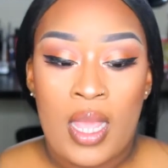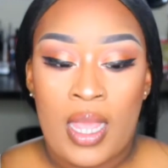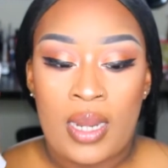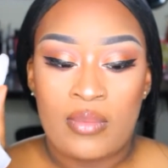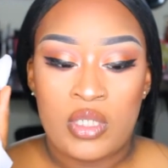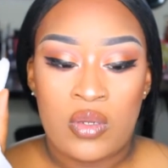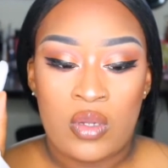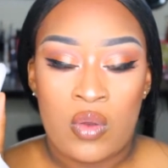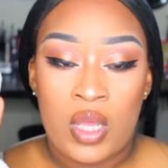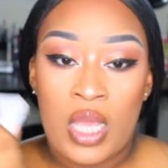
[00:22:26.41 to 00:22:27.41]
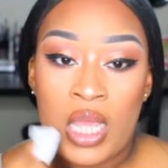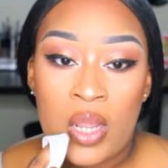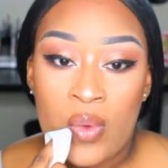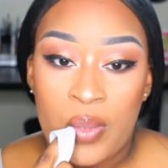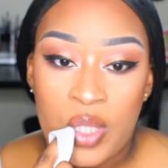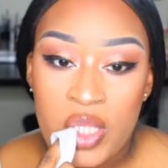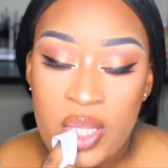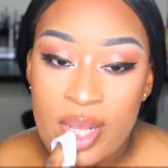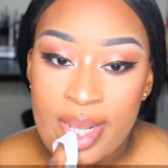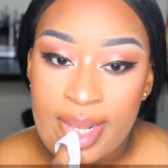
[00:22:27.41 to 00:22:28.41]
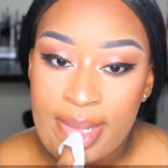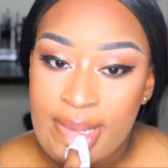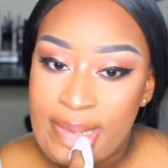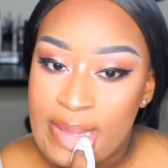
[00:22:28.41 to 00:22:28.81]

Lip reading: And I'm just going to go ahead and wipe this off.